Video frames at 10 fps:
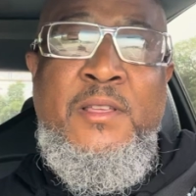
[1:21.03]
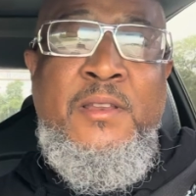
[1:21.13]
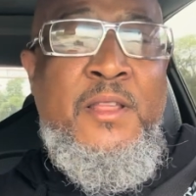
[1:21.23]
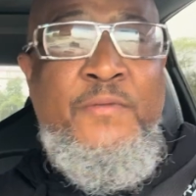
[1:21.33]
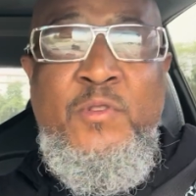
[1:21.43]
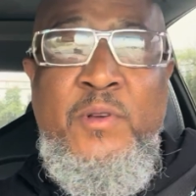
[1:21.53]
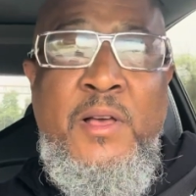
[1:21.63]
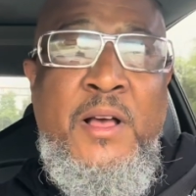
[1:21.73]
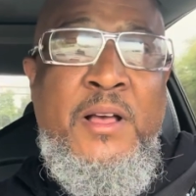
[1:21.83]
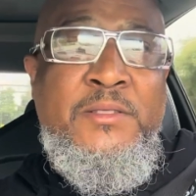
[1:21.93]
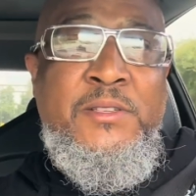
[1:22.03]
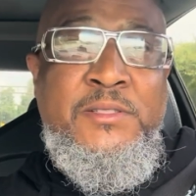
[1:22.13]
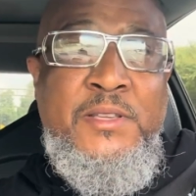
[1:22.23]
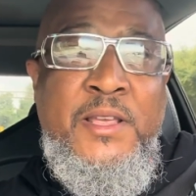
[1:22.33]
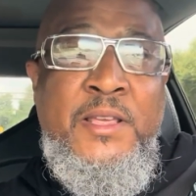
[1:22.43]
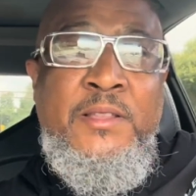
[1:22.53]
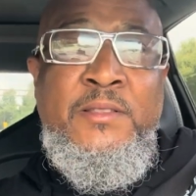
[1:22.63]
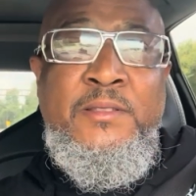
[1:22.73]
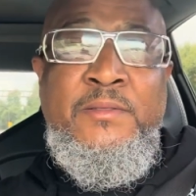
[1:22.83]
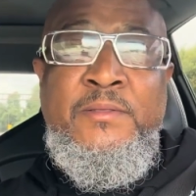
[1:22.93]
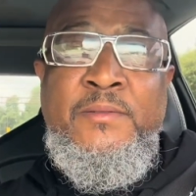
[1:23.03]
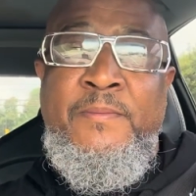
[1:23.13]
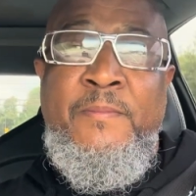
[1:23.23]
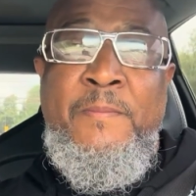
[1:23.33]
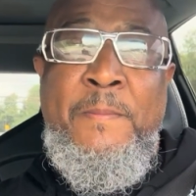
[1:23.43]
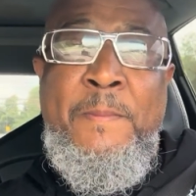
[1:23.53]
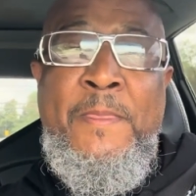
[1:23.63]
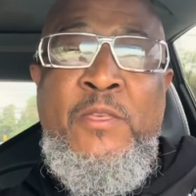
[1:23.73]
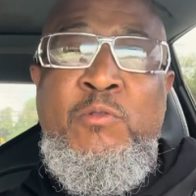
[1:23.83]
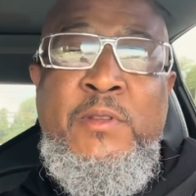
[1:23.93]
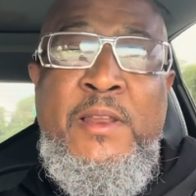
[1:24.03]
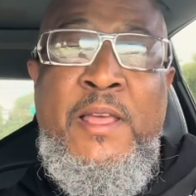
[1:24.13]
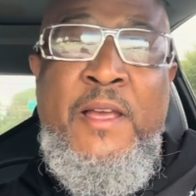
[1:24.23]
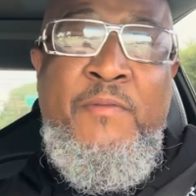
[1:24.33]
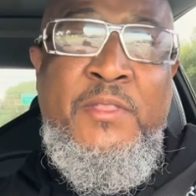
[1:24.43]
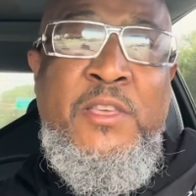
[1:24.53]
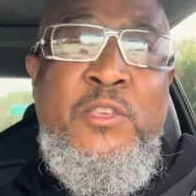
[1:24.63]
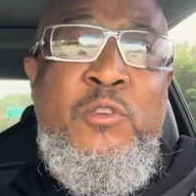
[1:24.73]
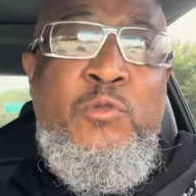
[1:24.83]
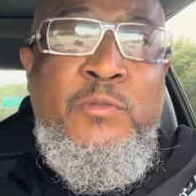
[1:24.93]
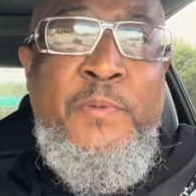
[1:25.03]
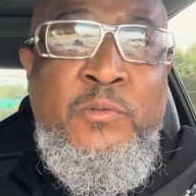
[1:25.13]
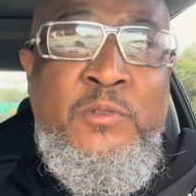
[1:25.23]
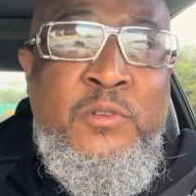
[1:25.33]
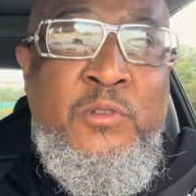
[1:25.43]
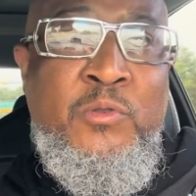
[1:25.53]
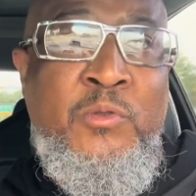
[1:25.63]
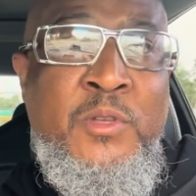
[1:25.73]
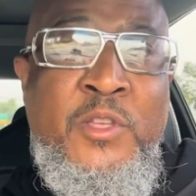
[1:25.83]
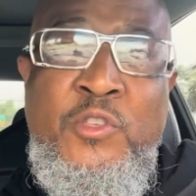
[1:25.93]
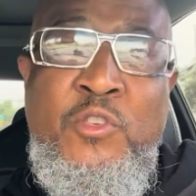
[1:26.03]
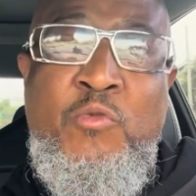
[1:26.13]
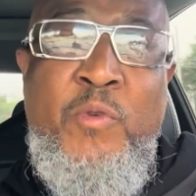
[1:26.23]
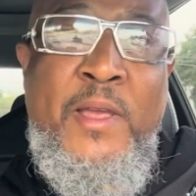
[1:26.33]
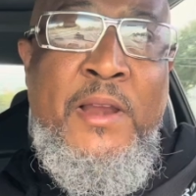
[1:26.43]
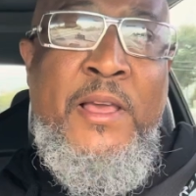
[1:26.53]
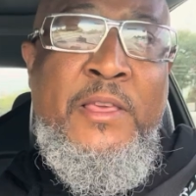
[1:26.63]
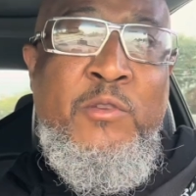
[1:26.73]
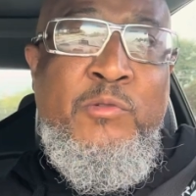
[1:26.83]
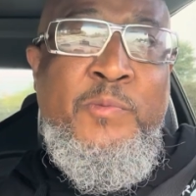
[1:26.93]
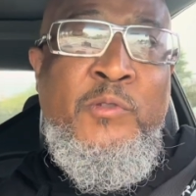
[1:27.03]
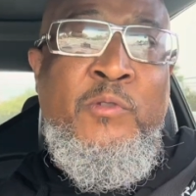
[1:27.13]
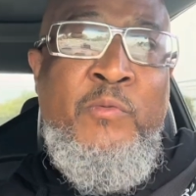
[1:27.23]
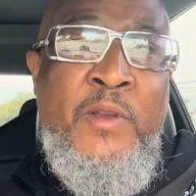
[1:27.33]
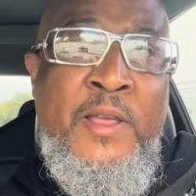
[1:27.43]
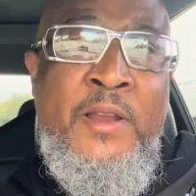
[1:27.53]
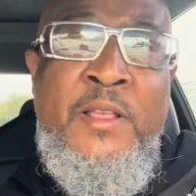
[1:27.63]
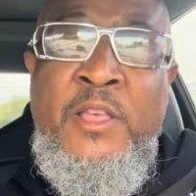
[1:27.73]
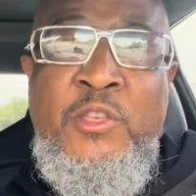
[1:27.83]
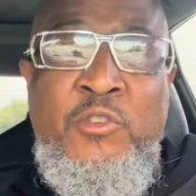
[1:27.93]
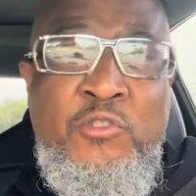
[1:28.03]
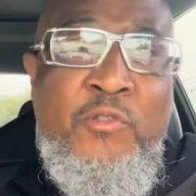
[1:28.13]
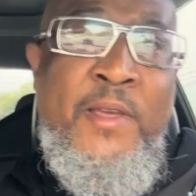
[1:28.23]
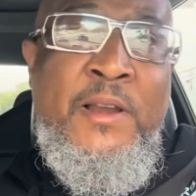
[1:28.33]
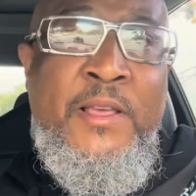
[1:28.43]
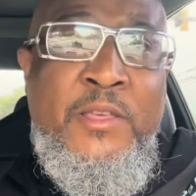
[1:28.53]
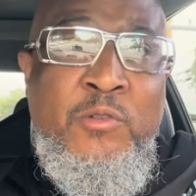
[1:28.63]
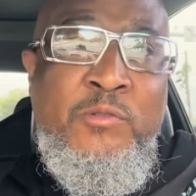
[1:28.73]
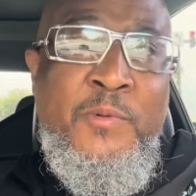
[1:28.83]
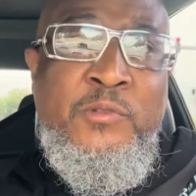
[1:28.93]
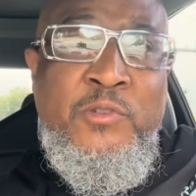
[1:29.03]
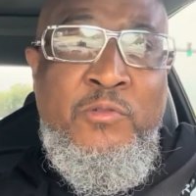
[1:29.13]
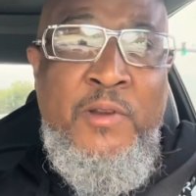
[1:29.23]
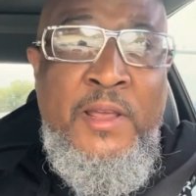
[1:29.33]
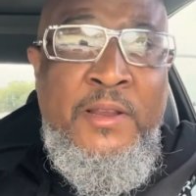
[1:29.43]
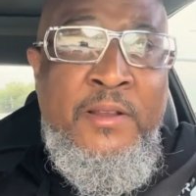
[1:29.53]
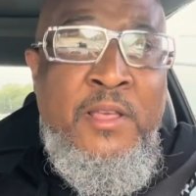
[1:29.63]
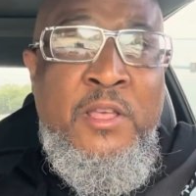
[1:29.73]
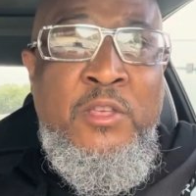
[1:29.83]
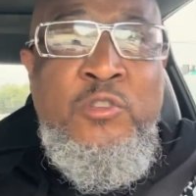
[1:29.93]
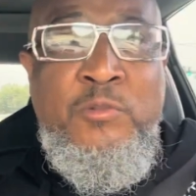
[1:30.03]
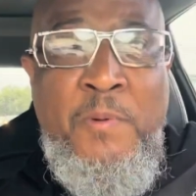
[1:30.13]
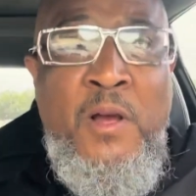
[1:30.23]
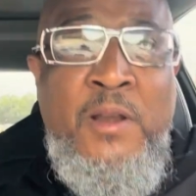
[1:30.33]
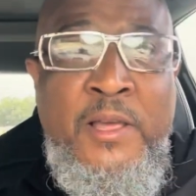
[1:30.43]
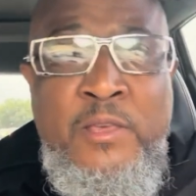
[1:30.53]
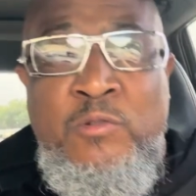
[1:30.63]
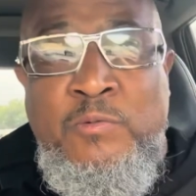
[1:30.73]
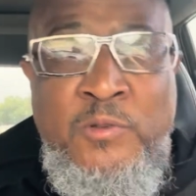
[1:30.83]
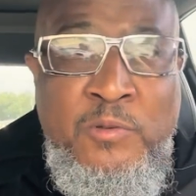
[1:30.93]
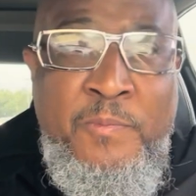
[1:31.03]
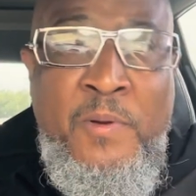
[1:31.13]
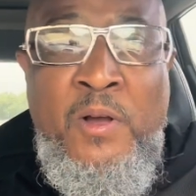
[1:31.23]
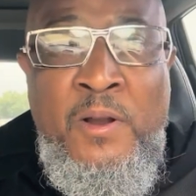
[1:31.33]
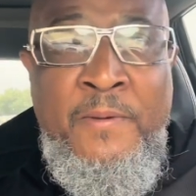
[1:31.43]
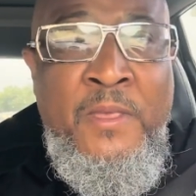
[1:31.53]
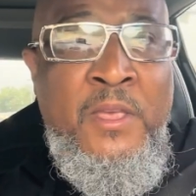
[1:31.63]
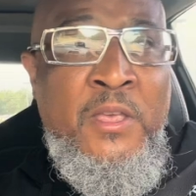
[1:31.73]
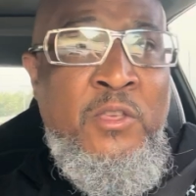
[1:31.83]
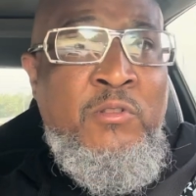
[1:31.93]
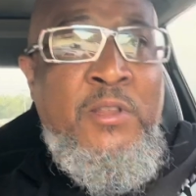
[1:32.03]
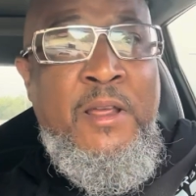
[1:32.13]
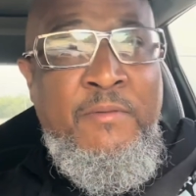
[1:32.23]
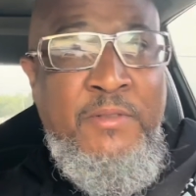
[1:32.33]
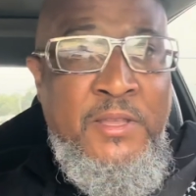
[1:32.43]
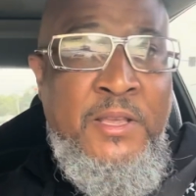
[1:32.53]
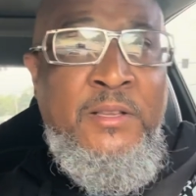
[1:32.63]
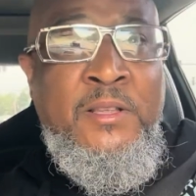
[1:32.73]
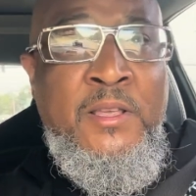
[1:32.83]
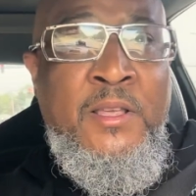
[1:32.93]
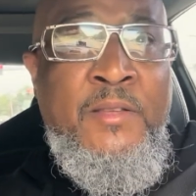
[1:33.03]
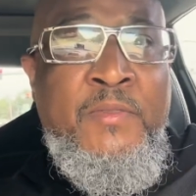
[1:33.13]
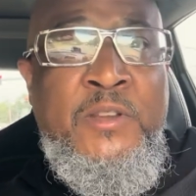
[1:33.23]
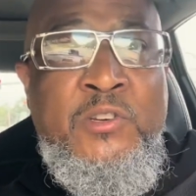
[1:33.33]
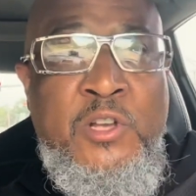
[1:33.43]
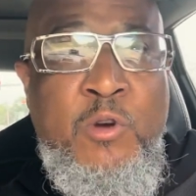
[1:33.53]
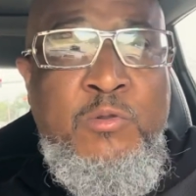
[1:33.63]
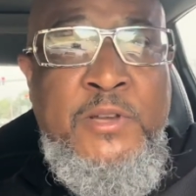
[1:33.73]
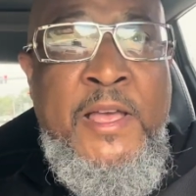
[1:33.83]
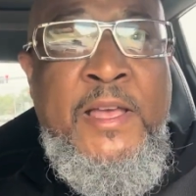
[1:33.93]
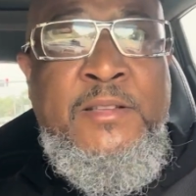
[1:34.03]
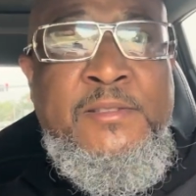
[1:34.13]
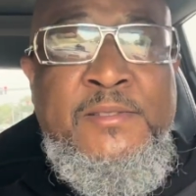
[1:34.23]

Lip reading: Now, if you can honestly say you did everything you were supposed to do, you ran like you were supposed to run, you trained like you were supposed to train, you sparred like you were supposed to spar, you did everything that your coach asked,